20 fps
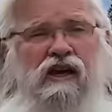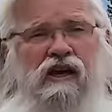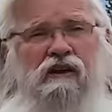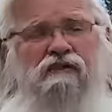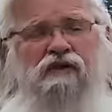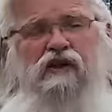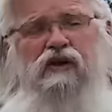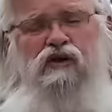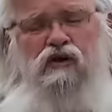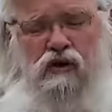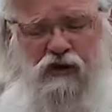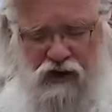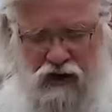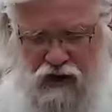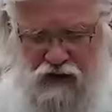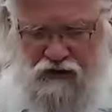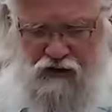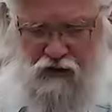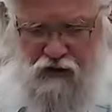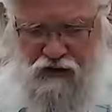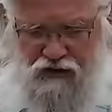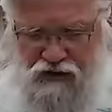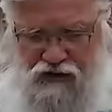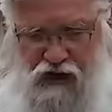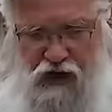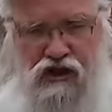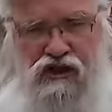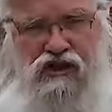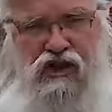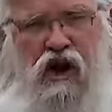If you do a Google
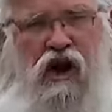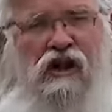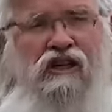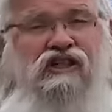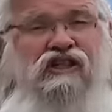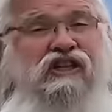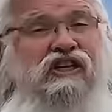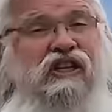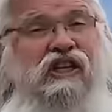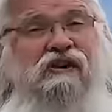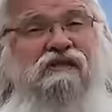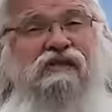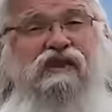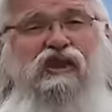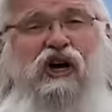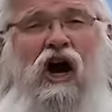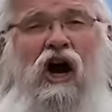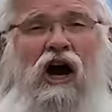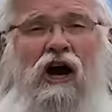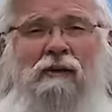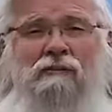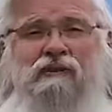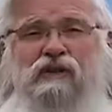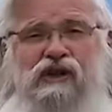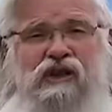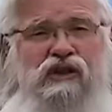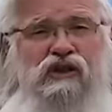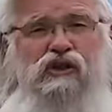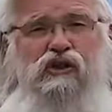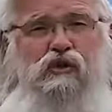search on Steve Jobs'
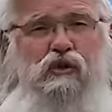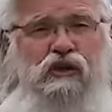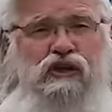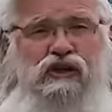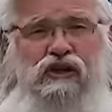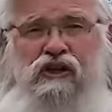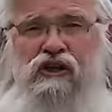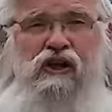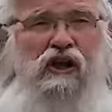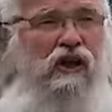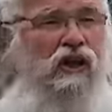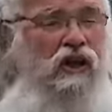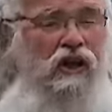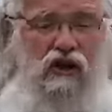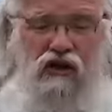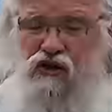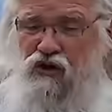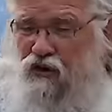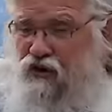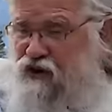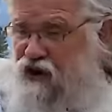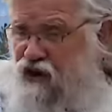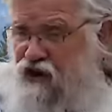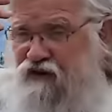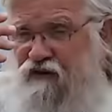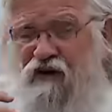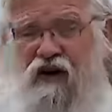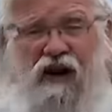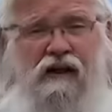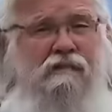intuition, you'll
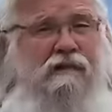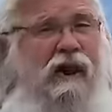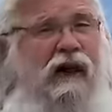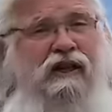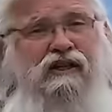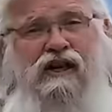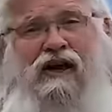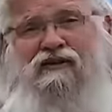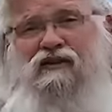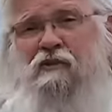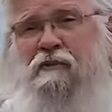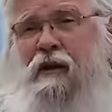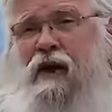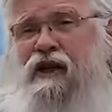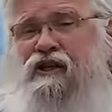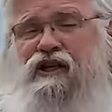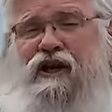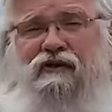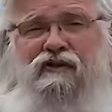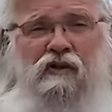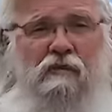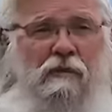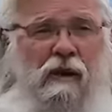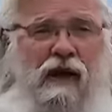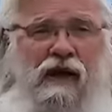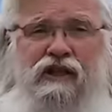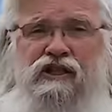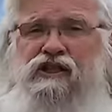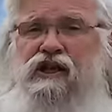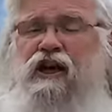just find page after page after
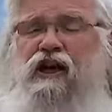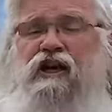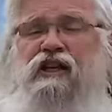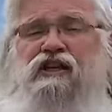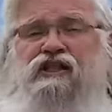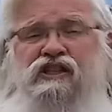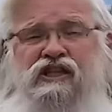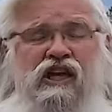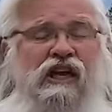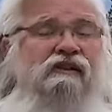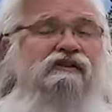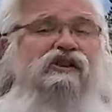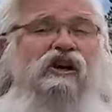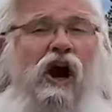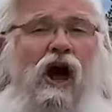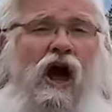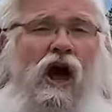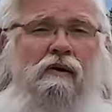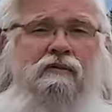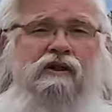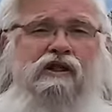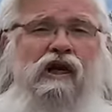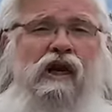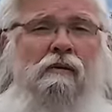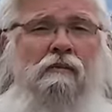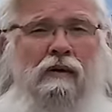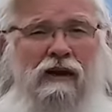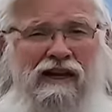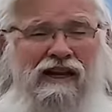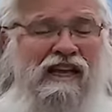page. Steve Jobs
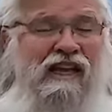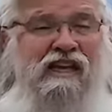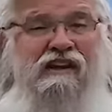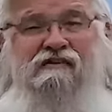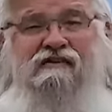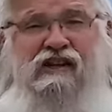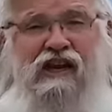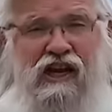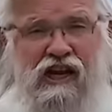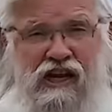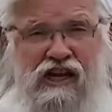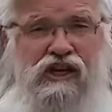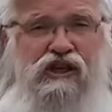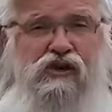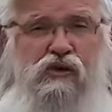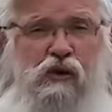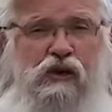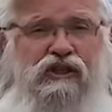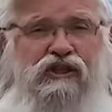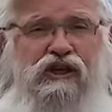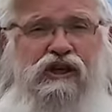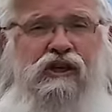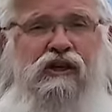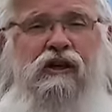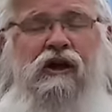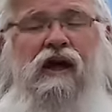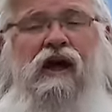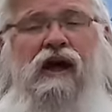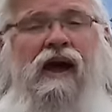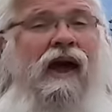believed in intuition
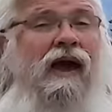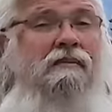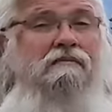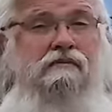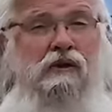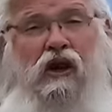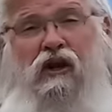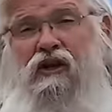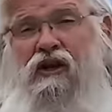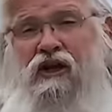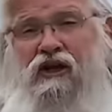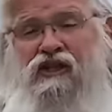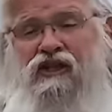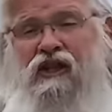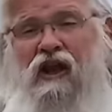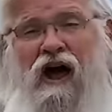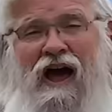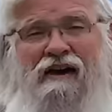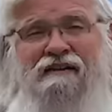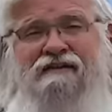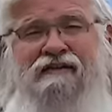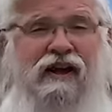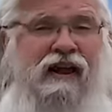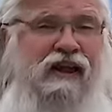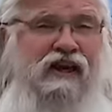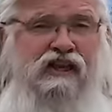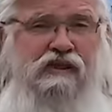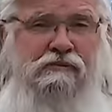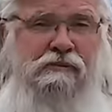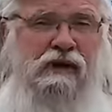and built his life
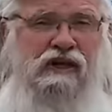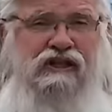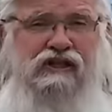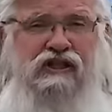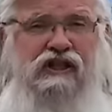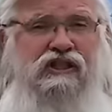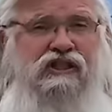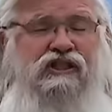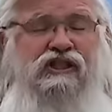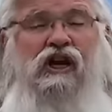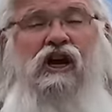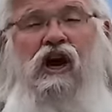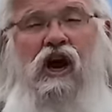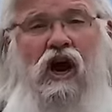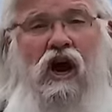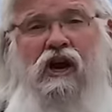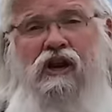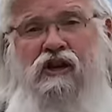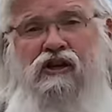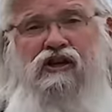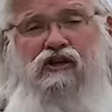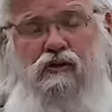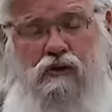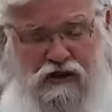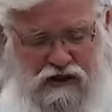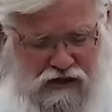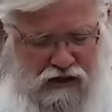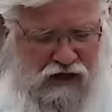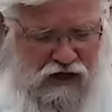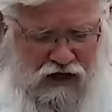and his business on
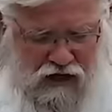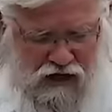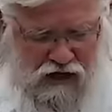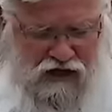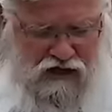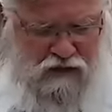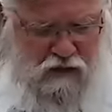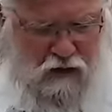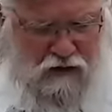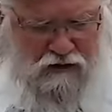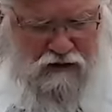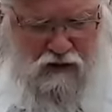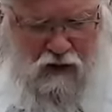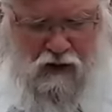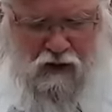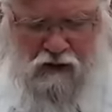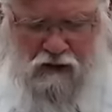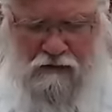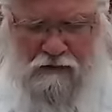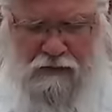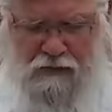intuition. Here's one quote.